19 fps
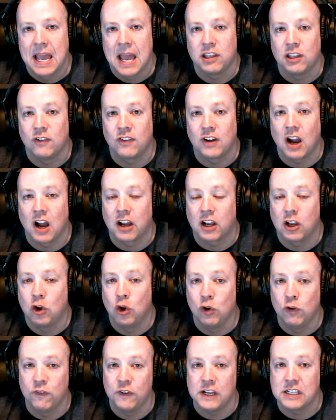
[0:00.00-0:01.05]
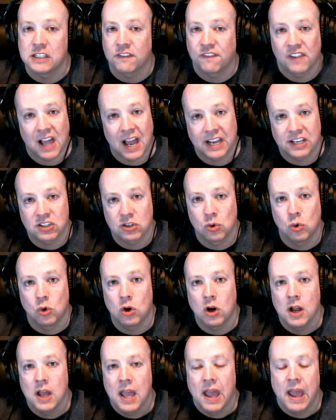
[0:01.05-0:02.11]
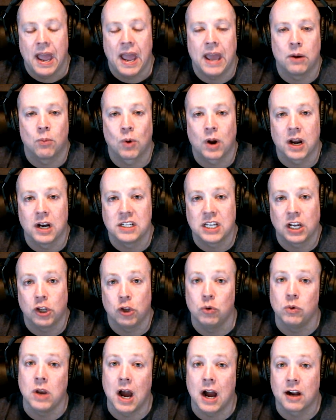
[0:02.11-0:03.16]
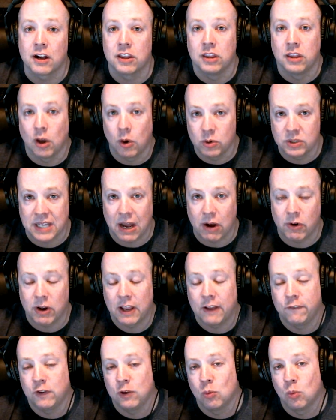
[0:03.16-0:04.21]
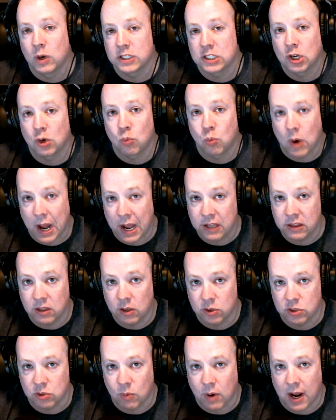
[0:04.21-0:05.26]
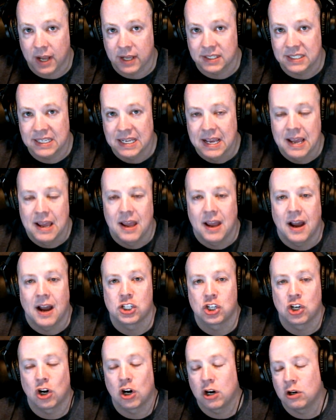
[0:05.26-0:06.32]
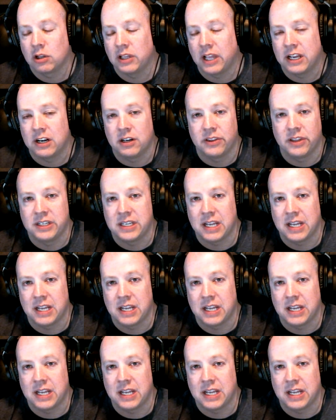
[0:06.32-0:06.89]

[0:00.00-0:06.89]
You've got Goofy's Fly School. And we're going to tell you knock those out if you want to ride those rides. Sure, later in the